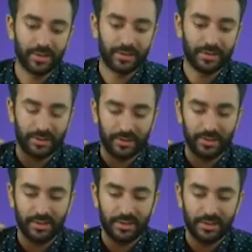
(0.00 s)

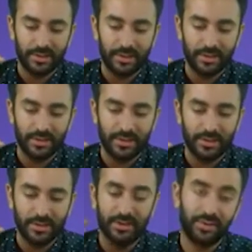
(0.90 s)
Because
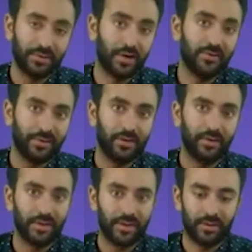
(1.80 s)
you need to
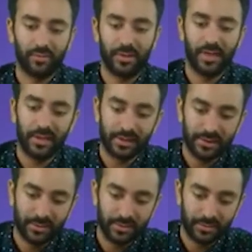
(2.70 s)
have it only on one
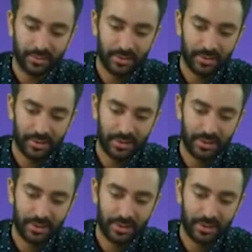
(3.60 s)
layer. So